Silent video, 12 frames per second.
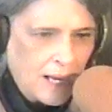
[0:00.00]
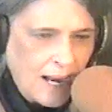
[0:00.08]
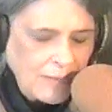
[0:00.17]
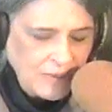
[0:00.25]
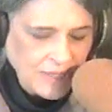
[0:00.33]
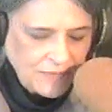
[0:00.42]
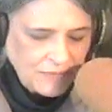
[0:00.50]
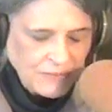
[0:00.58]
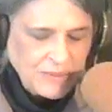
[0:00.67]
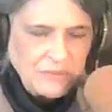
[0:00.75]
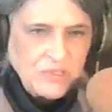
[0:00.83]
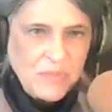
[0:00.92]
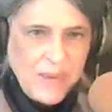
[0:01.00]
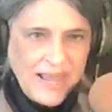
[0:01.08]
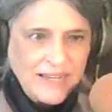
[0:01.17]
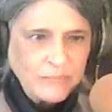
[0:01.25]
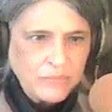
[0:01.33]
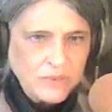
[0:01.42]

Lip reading: I'm reading from one of the most banned